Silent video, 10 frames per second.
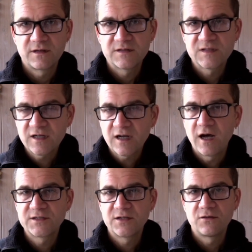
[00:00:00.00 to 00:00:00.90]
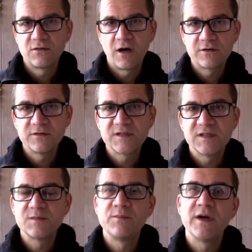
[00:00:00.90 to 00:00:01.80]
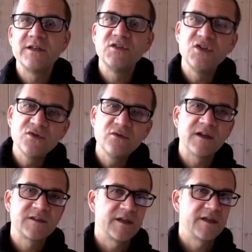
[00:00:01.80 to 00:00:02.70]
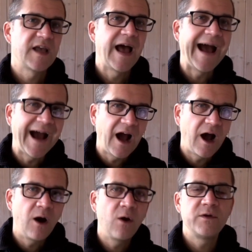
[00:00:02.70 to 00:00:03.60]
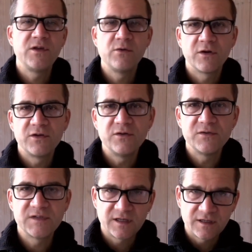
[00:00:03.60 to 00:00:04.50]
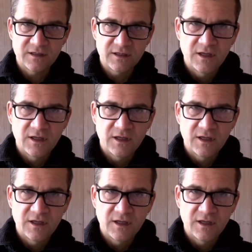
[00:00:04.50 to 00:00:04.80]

staccato utterances, but do assess how you are using